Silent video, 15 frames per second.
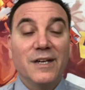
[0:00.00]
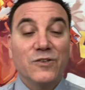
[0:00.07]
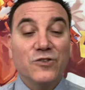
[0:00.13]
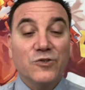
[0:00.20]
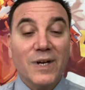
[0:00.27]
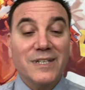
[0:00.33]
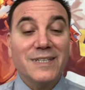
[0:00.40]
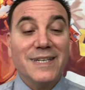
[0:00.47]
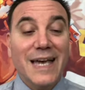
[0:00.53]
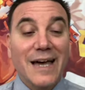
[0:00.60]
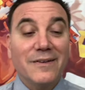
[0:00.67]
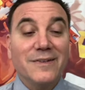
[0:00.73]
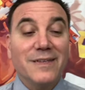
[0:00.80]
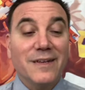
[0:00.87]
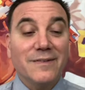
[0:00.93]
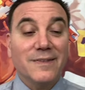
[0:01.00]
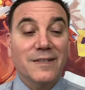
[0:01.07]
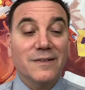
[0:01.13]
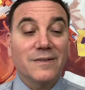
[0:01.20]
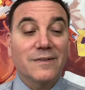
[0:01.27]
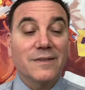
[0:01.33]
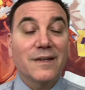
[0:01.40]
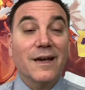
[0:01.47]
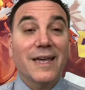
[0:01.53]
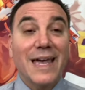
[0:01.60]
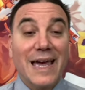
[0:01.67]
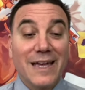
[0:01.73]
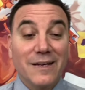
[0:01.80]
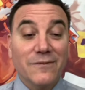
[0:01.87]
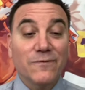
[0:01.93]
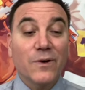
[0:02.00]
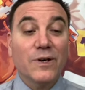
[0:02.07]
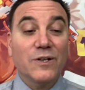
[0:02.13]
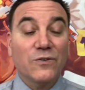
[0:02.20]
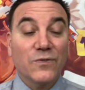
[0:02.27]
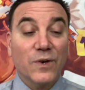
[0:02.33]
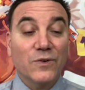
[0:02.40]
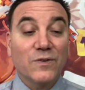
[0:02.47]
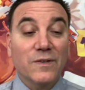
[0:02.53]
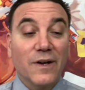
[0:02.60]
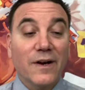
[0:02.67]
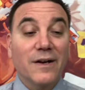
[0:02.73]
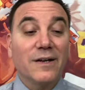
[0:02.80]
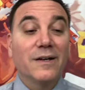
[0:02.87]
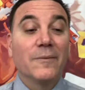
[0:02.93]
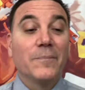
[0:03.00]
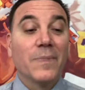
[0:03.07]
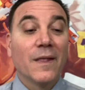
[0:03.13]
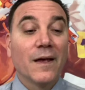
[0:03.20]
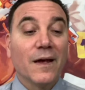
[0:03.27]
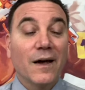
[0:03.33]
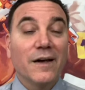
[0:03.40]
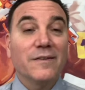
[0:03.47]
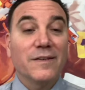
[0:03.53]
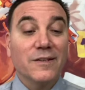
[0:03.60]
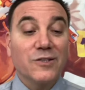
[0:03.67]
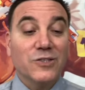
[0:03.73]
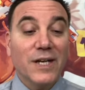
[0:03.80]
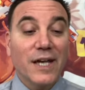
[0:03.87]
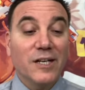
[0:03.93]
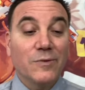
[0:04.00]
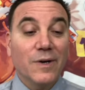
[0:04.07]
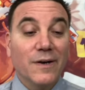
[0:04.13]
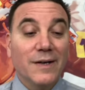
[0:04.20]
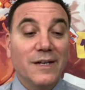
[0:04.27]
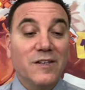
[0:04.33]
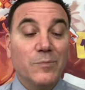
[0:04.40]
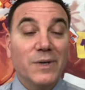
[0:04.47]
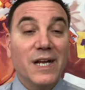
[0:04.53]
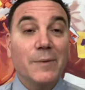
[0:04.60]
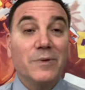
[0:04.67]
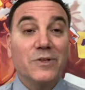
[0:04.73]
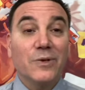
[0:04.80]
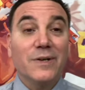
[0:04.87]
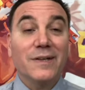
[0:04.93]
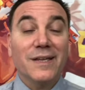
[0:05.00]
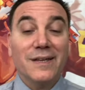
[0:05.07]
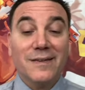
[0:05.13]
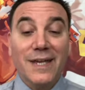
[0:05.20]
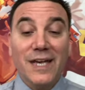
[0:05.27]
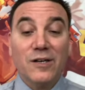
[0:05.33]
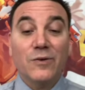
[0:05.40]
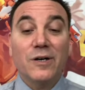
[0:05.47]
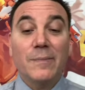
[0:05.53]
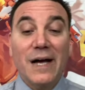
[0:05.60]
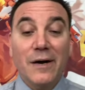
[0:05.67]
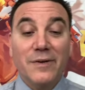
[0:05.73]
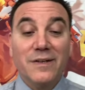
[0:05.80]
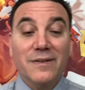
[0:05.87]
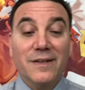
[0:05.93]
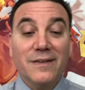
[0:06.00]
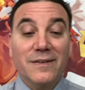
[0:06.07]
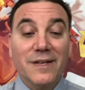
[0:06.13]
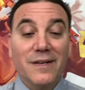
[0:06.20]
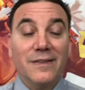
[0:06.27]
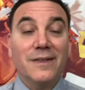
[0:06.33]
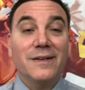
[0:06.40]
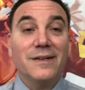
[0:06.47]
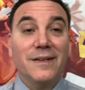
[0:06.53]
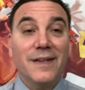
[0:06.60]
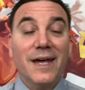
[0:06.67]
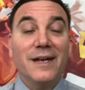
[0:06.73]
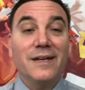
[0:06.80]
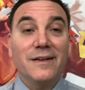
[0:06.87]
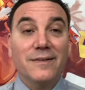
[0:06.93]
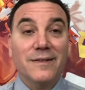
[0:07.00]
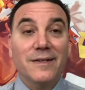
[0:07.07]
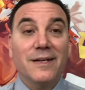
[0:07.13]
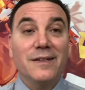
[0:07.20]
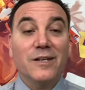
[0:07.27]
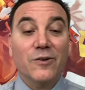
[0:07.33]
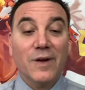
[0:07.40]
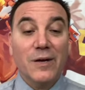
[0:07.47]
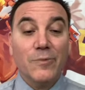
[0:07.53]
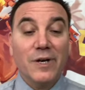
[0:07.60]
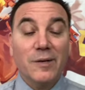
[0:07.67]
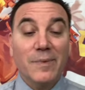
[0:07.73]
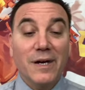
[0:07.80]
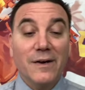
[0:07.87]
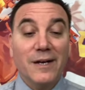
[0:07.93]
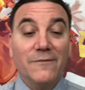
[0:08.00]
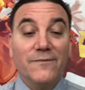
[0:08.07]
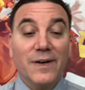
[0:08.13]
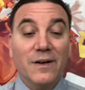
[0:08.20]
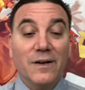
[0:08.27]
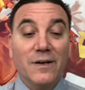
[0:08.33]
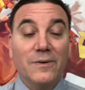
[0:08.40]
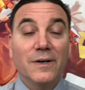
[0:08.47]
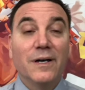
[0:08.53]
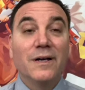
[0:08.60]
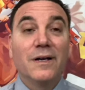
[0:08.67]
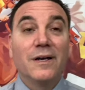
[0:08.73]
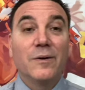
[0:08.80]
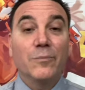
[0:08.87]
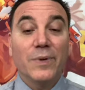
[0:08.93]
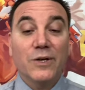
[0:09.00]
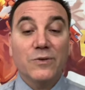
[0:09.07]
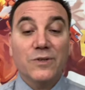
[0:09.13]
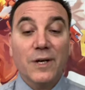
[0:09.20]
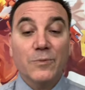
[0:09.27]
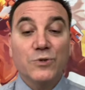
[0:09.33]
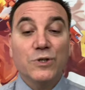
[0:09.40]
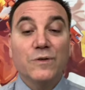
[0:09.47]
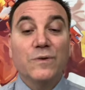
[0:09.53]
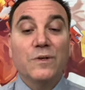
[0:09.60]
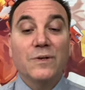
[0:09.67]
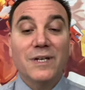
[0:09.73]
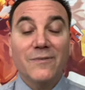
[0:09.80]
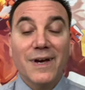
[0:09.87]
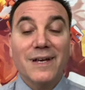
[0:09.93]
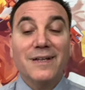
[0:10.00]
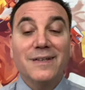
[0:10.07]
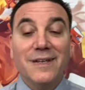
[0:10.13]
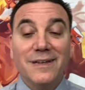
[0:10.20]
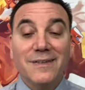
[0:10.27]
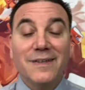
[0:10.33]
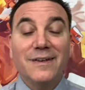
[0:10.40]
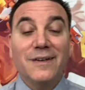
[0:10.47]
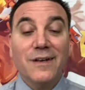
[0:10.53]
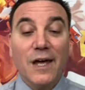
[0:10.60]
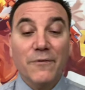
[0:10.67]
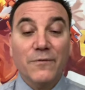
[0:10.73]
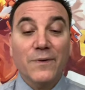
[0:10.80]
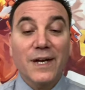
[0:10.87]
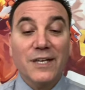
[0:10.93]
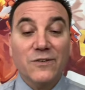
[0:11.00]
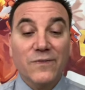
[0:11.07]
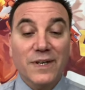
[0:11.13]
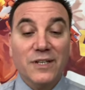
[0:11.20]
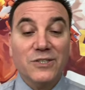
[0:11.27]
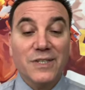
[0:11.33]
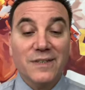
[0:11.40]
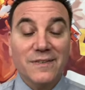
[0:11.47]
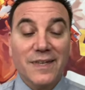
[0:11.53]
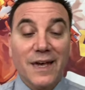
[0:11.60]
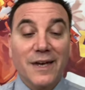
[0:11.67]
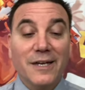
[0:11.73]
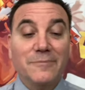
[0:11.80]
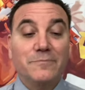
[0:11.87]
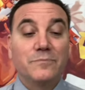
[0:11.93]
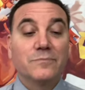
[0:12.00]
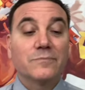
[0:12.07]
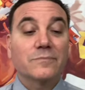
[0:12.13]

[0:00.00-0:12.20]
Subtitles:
He's stretching out in distance again for his first start since January. He's been able to at least handle a 1 1/16. He did that easily in the Grade 1 American Pharaoh, Breeders' Cup Juvenile. He ran a decent enough race, finishing 2nd.